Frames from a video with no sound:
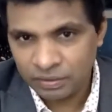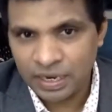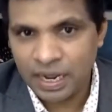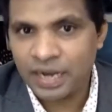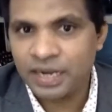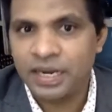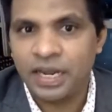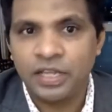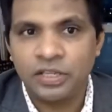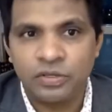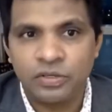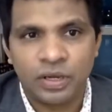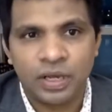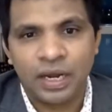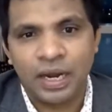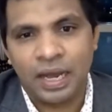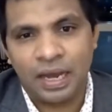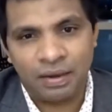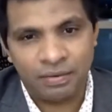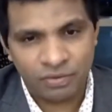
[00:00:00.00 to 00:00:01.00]
data, you can
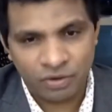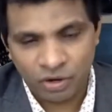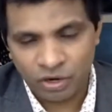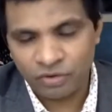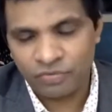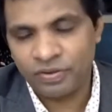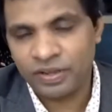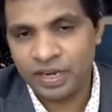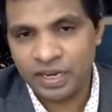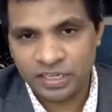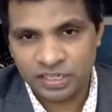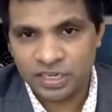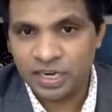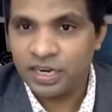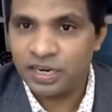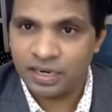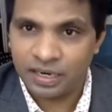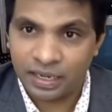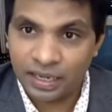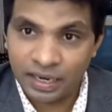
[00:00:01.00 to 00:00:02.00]
have configuration
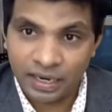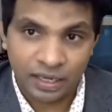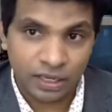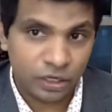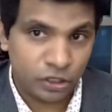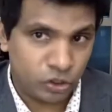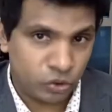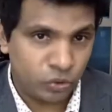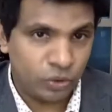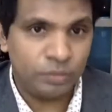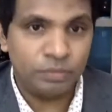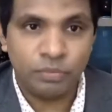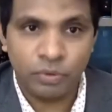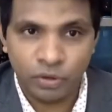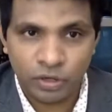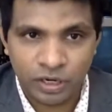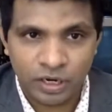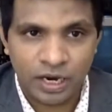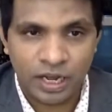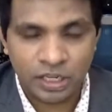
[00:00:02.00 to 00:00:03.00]
and triggering in two
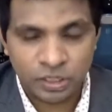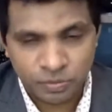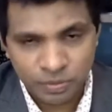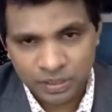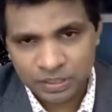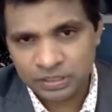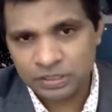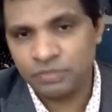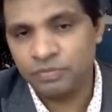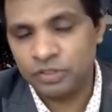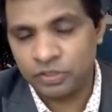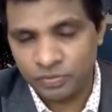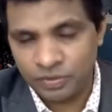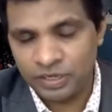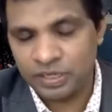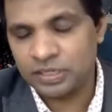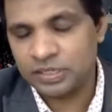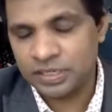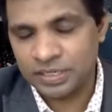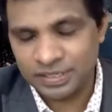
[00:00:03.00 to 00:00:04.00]
important aspects, which we
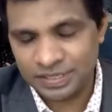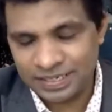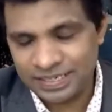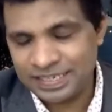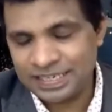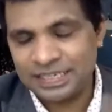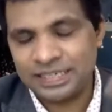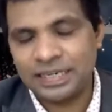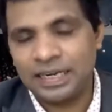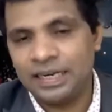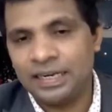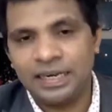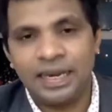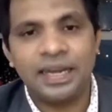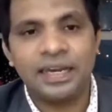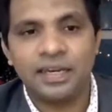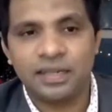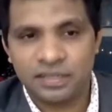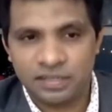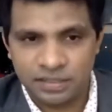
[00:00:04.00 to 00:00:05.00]
discuss in detail in
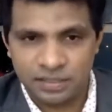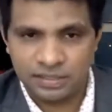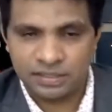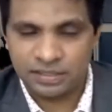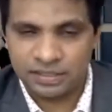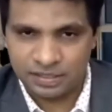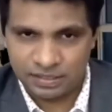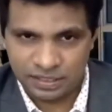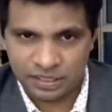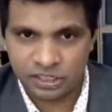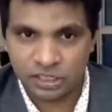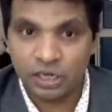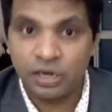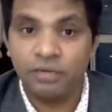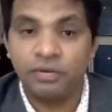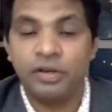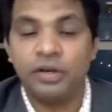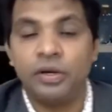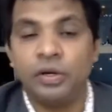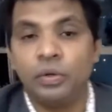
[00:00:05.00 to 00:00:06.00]
later session
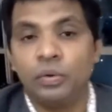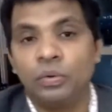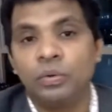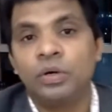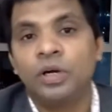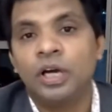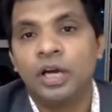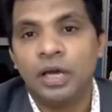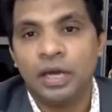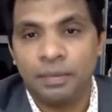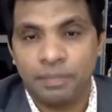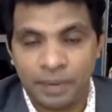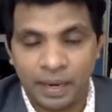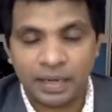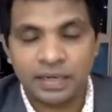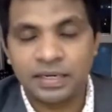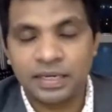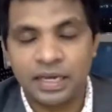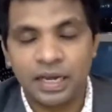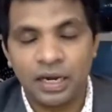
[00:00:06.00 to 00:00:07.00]
when you do a
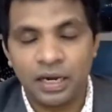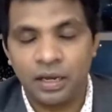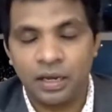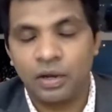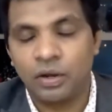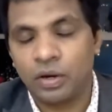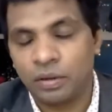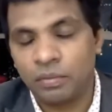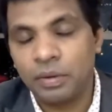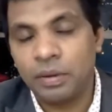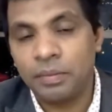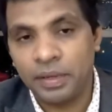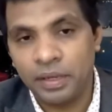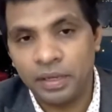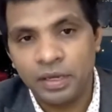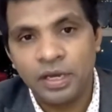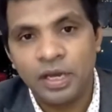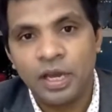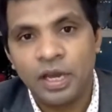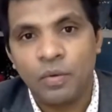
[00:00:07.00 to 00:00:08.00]
practical, or
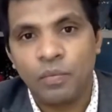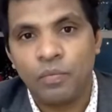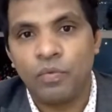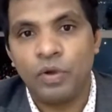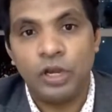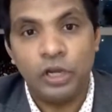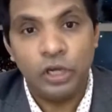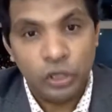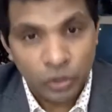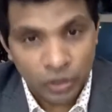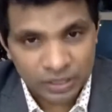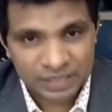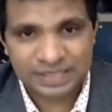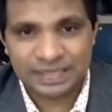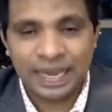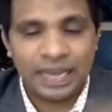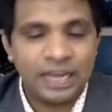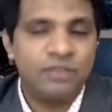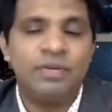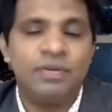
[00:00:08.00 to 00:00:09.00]
maybe when your
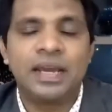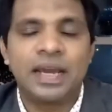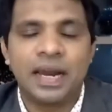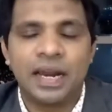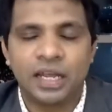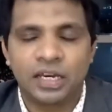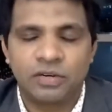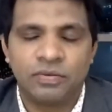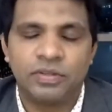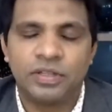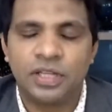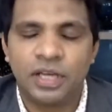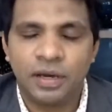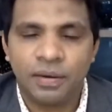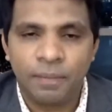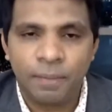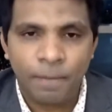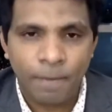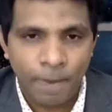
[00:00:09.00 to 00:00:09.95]
site we connect with the